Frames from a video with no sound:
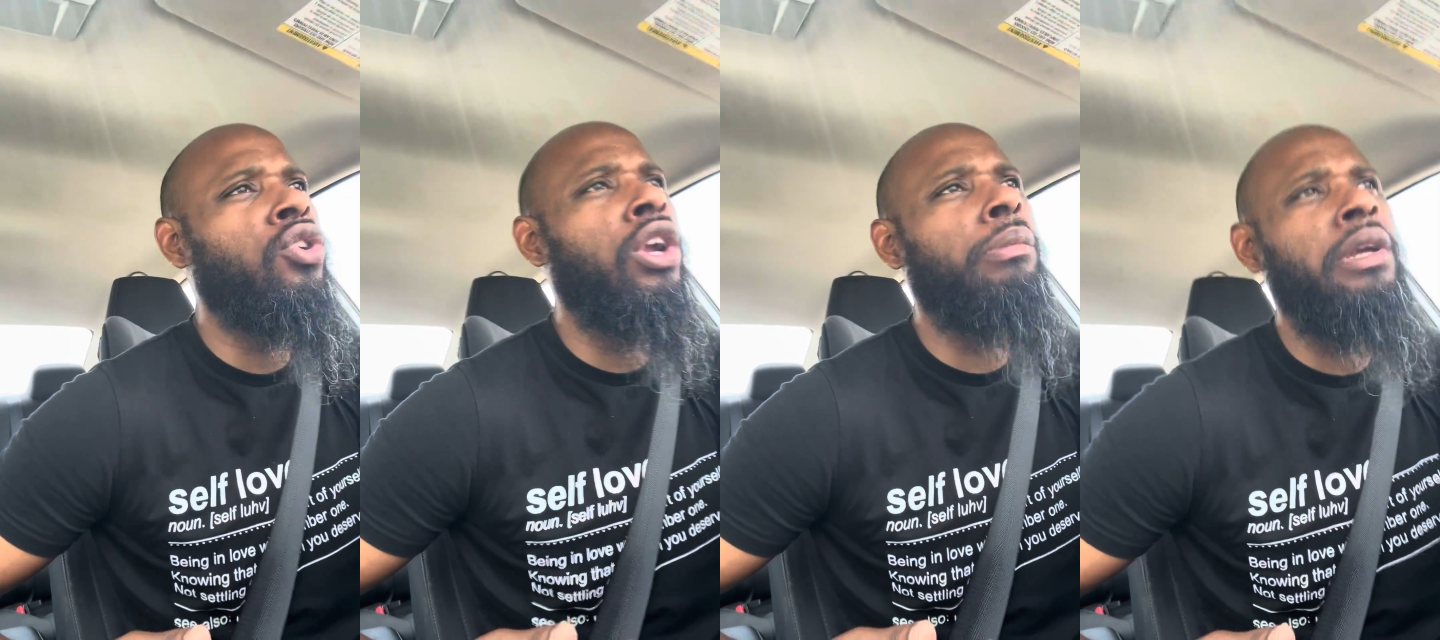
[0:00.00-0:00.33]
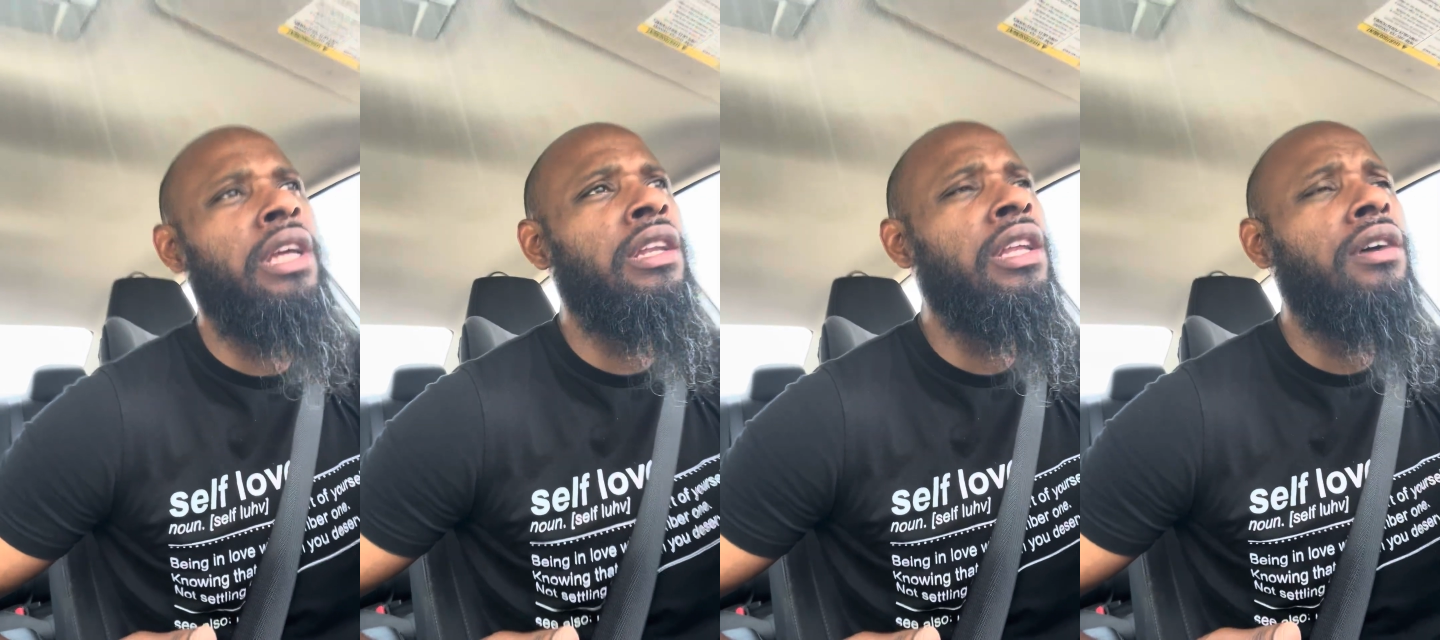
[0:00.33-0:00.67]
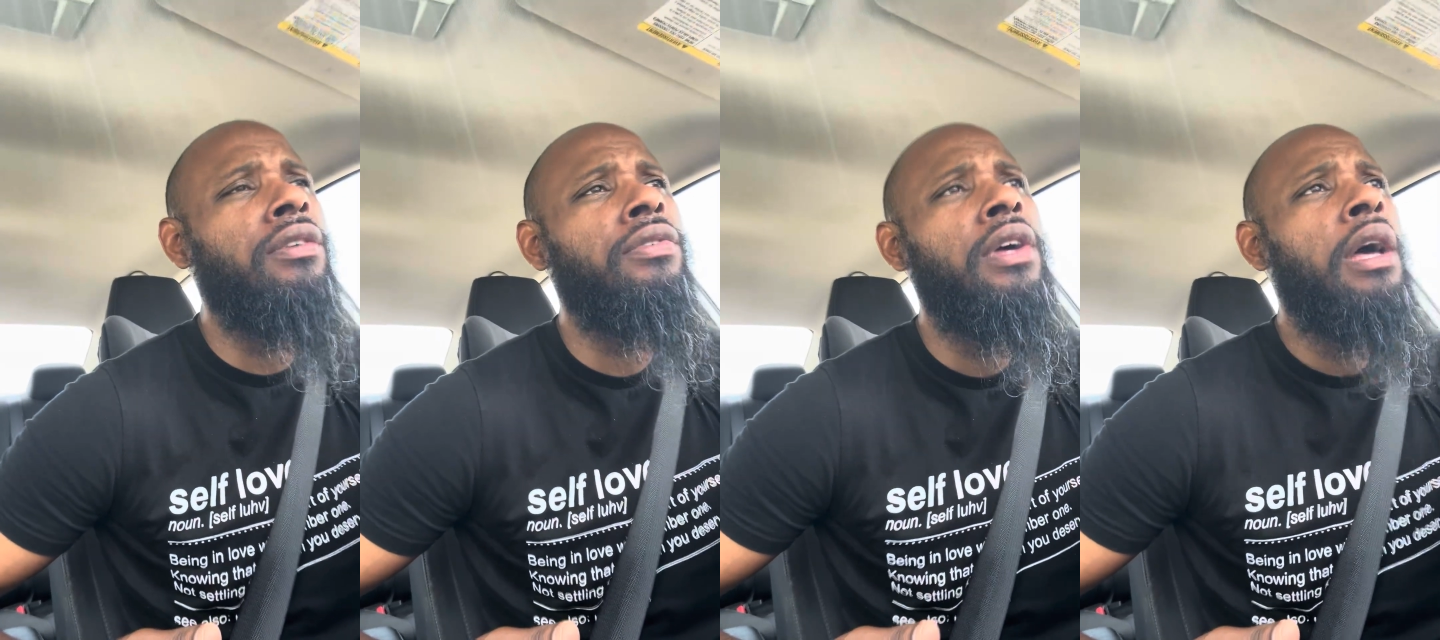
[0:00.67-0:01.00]
order being
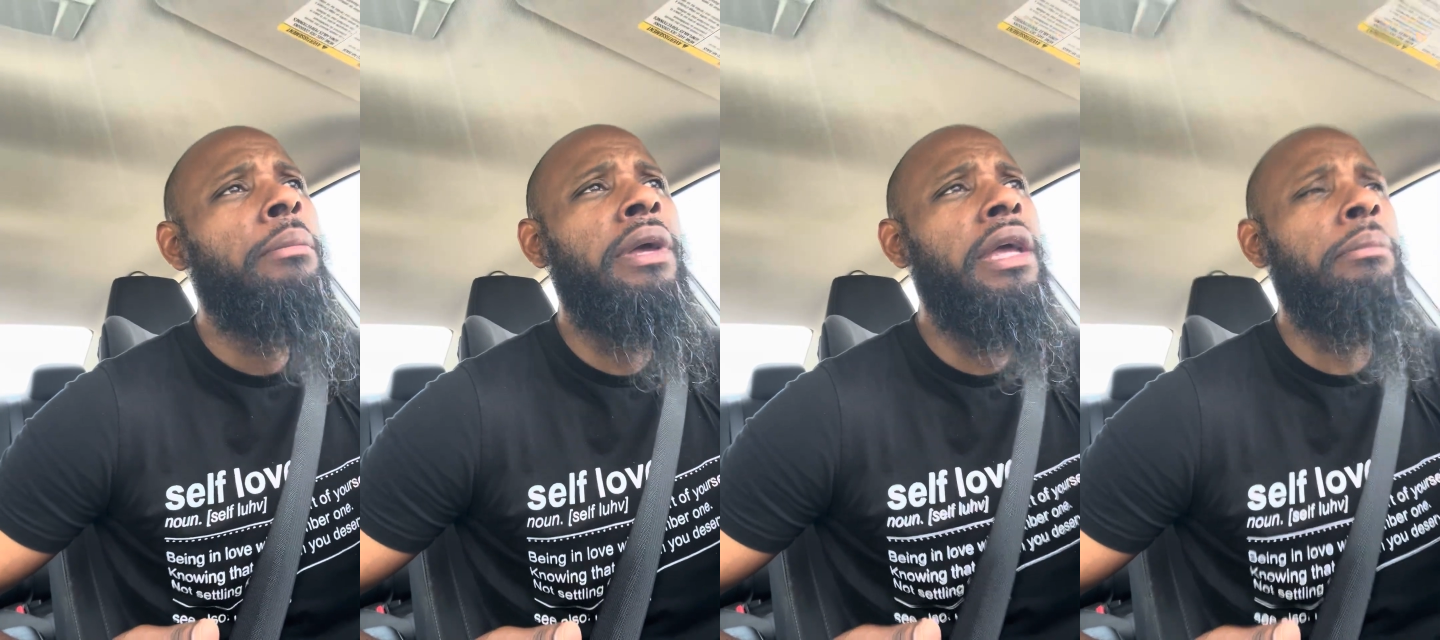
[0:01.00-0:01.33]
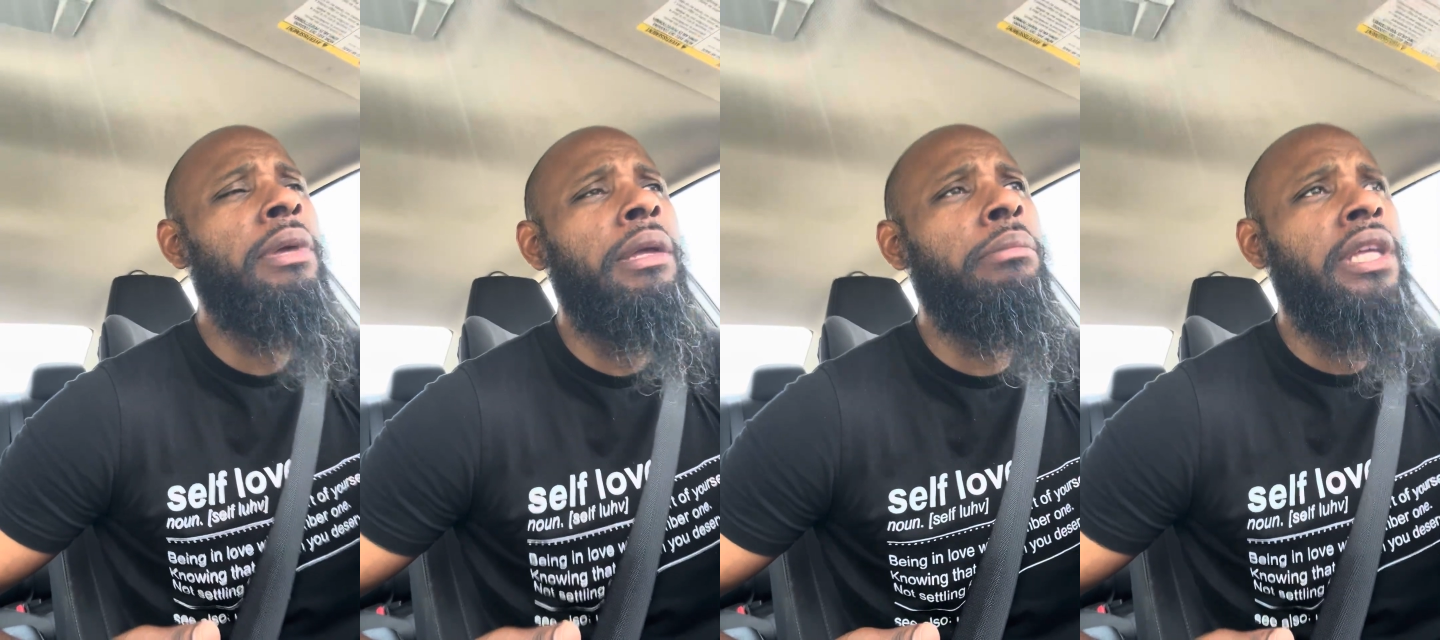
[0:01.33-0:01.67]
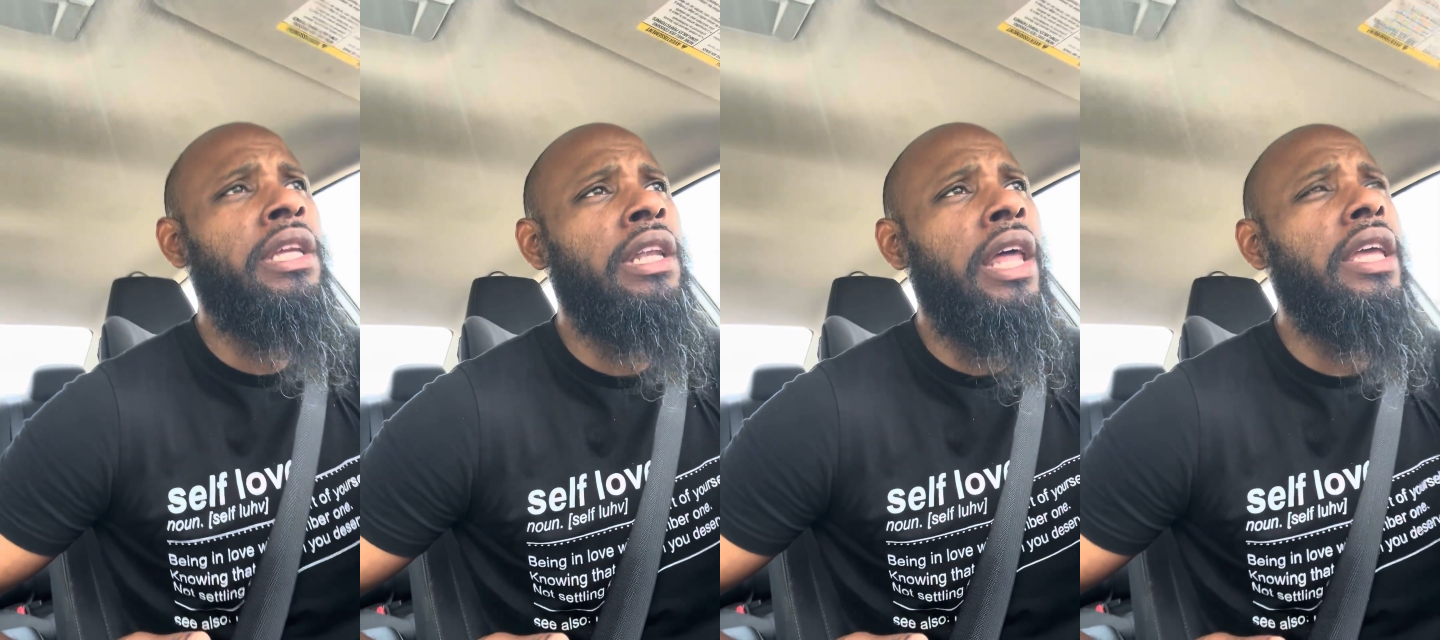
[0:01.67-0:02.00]
left, me
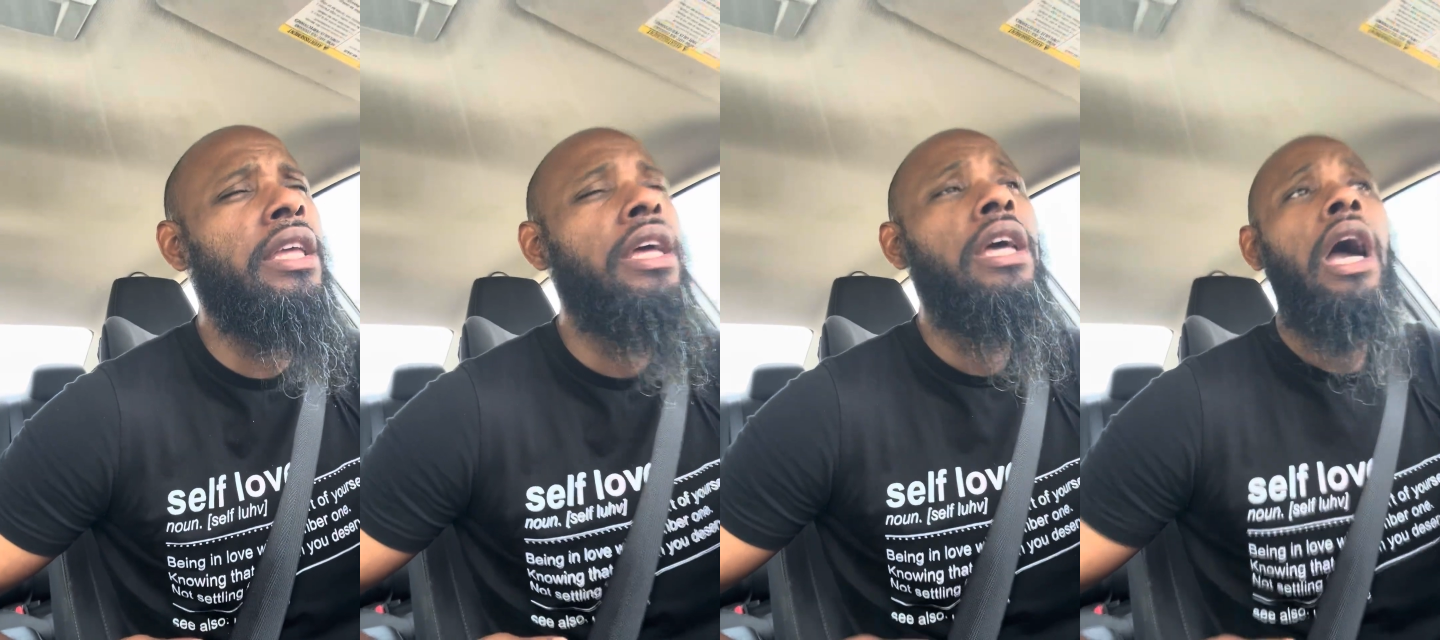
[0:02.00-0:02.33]
being late,